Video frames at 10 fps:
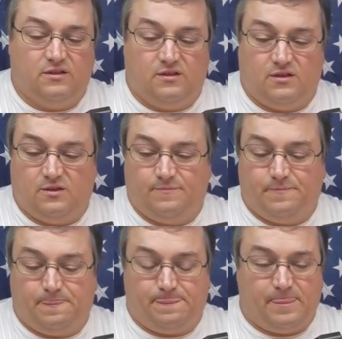
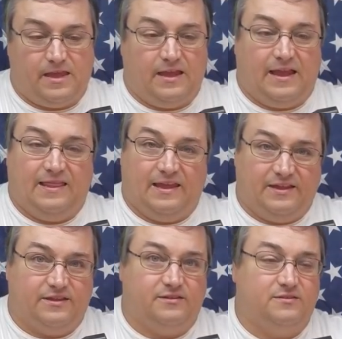I
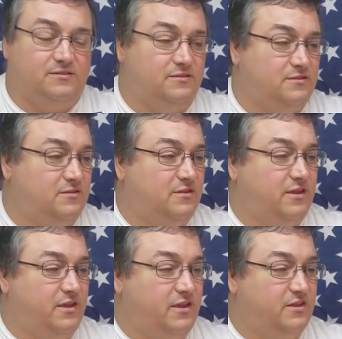like it.
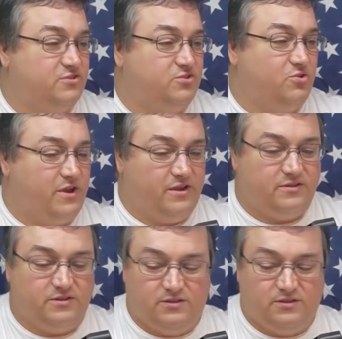It is great.